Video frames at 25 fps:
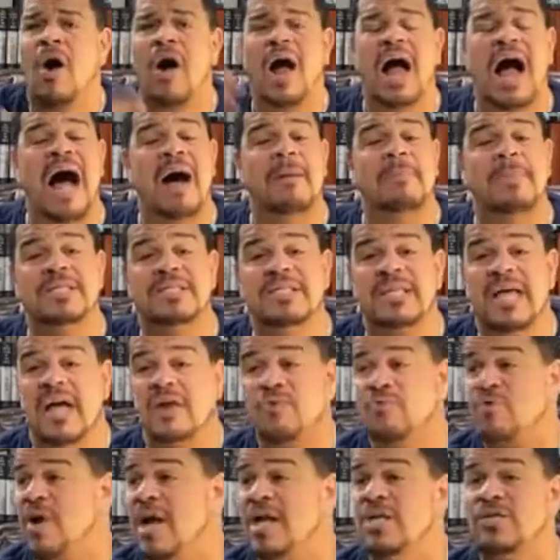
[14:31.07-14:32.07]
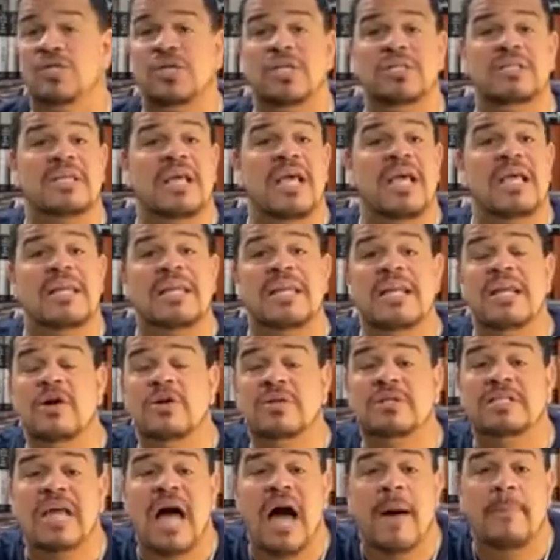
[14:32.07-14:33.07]
Our homicide rate just
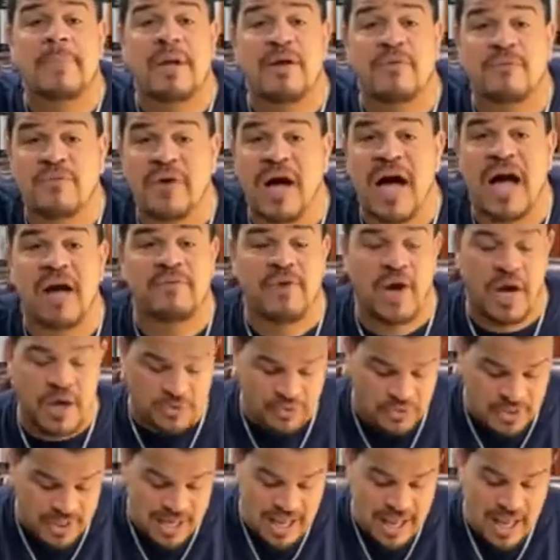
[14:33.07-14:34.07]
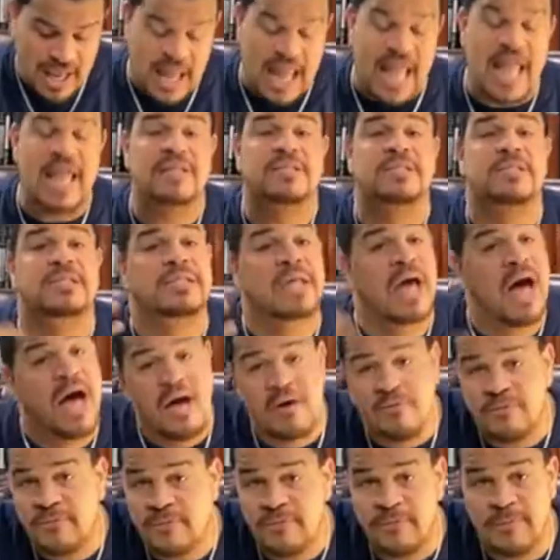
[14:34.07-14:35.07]
near topping 500. It's
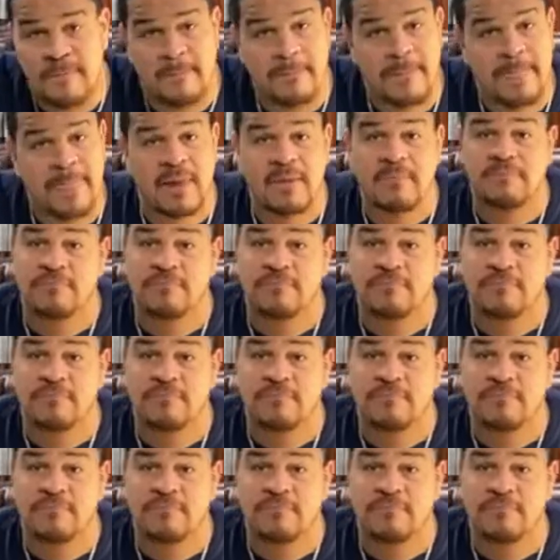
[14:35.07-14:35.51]
tough.